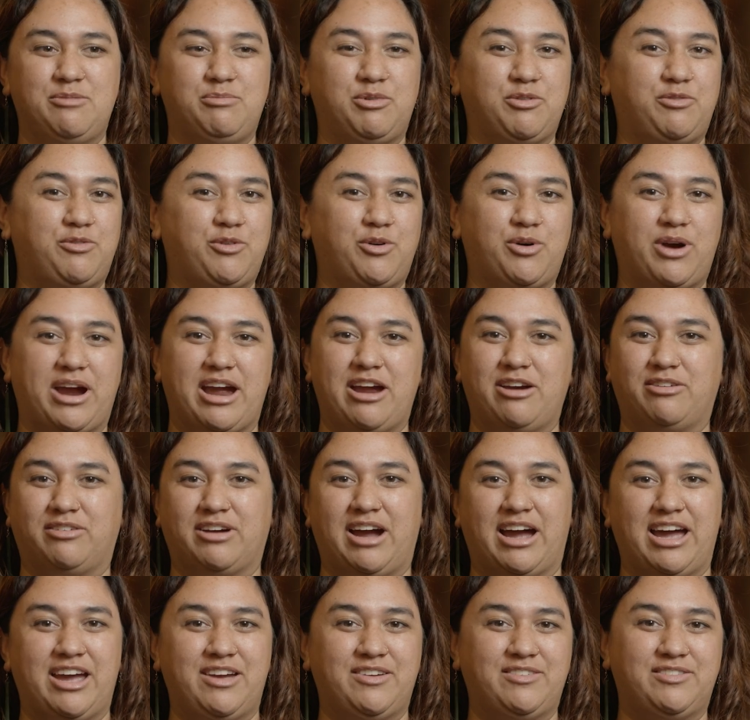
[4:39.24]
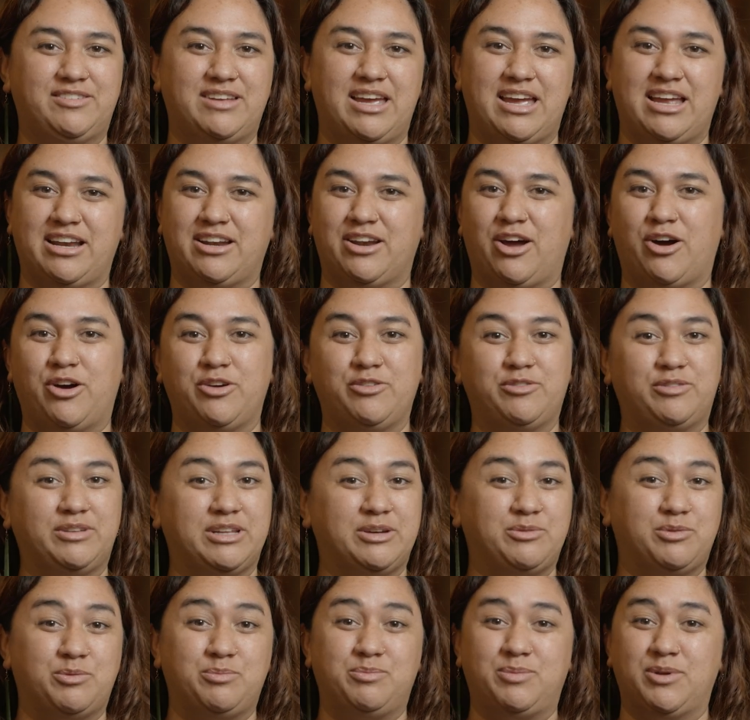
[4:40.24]
before I arrived and
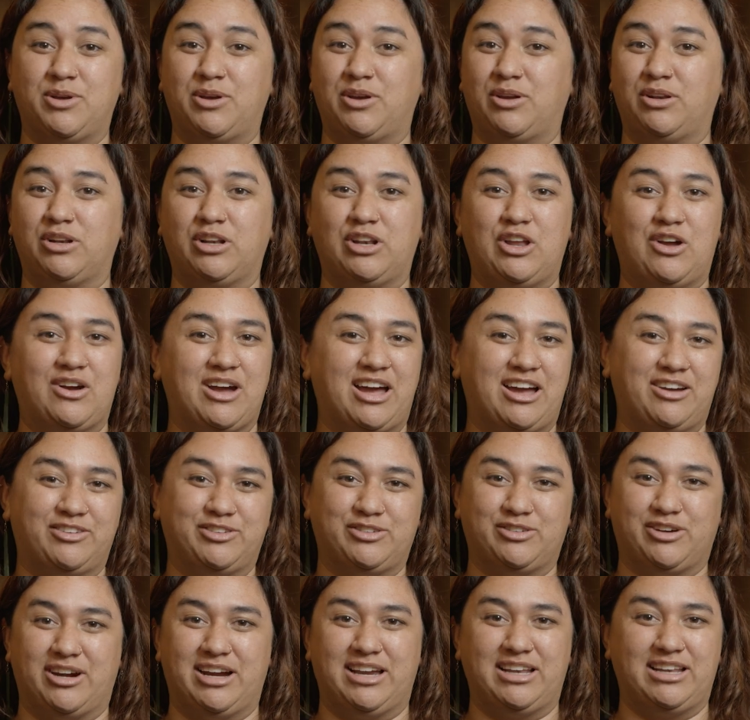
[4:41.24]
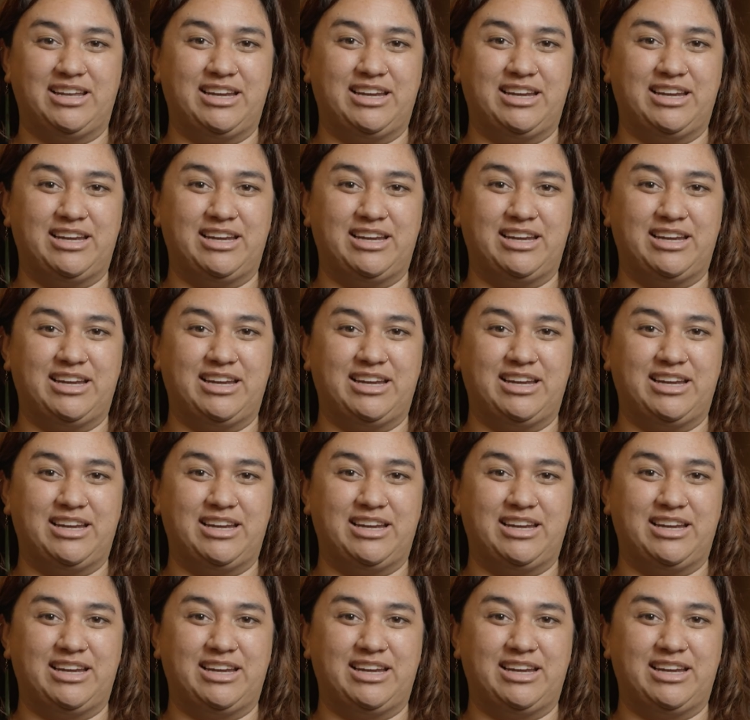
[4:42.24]
hopefully will burn long after I